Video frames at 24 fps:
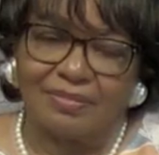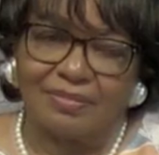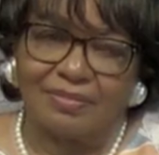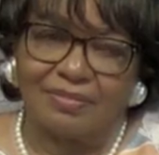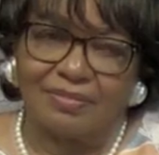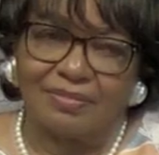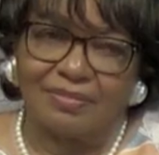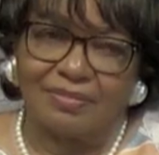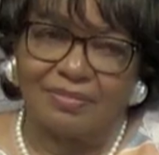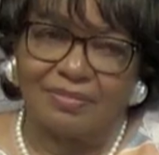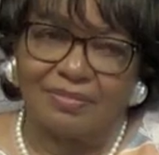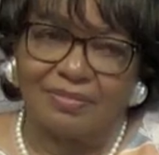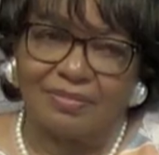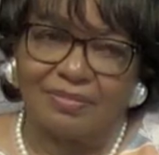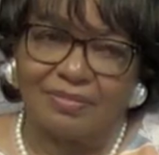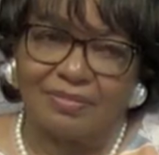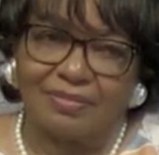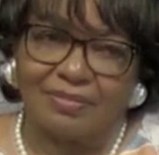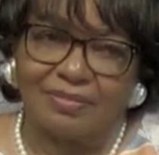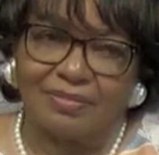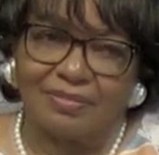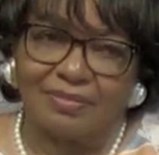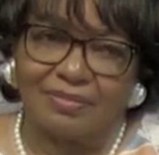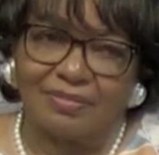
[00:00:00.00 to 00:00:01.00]

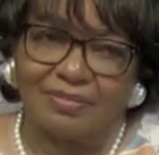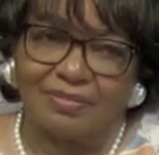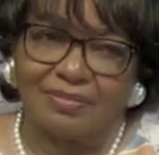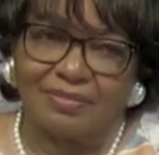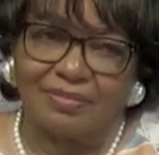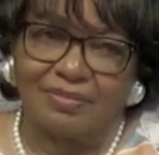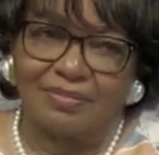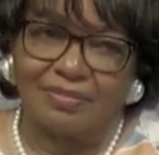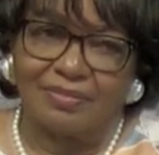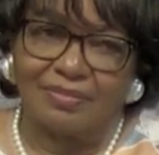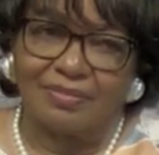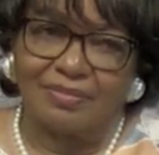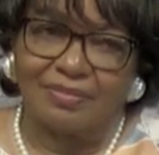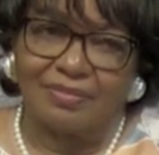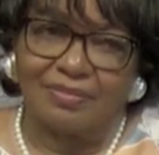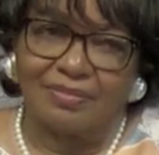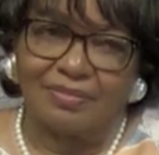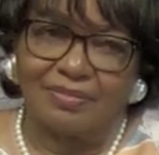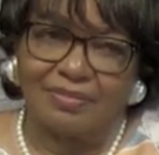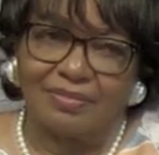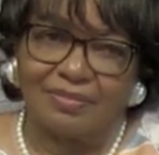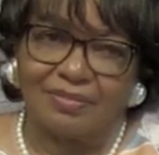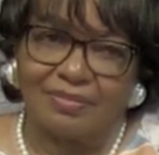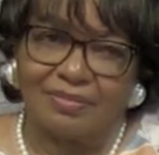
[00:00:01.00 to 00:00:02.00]

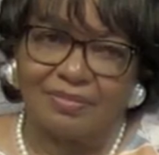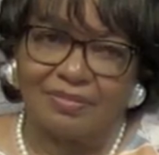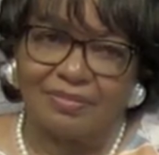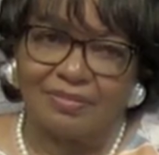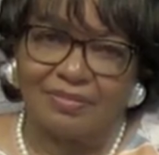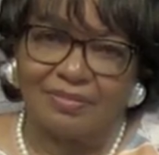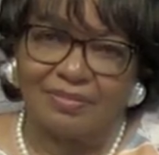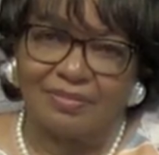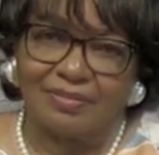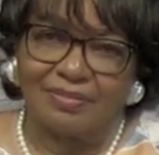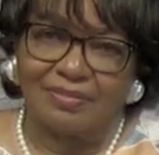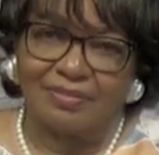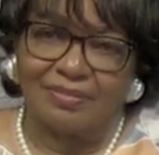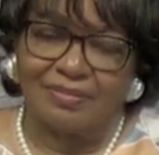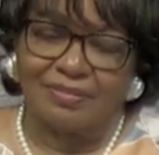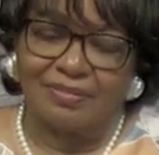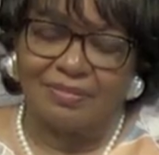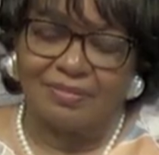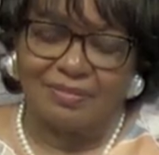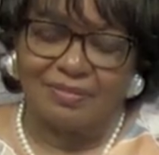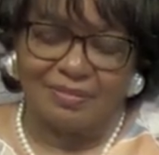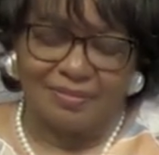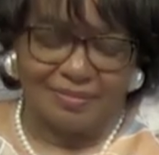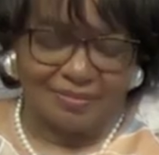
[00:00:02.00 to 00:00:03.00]

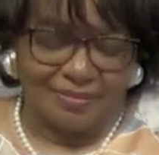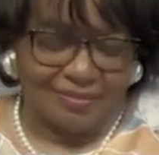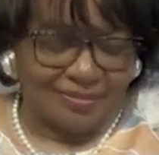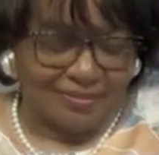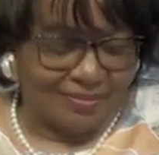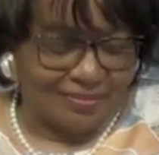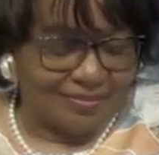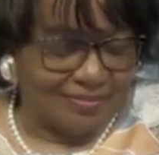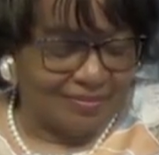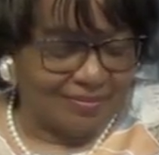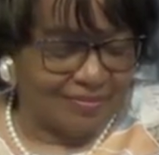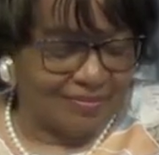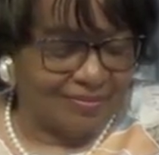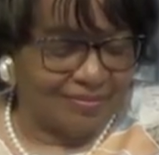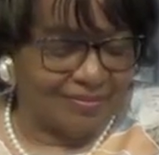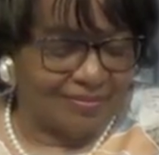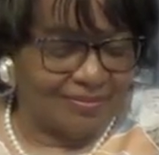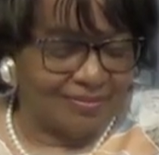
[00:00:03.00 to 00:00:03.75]
The person shown says nothing.